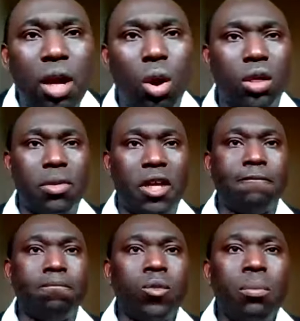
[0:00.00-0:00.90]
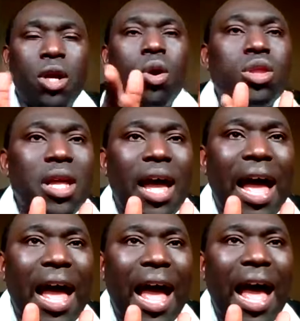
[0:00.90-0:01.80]
he called me. Because
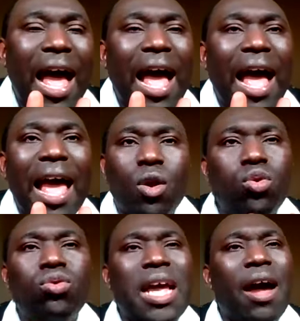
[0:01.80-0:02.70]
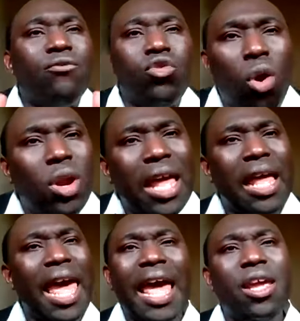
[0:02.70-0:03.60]
I couldn't have done
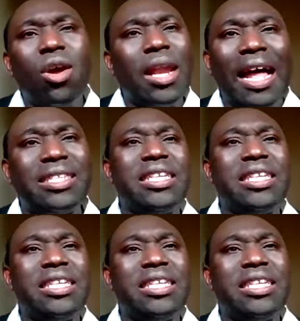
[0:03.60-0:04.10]
any other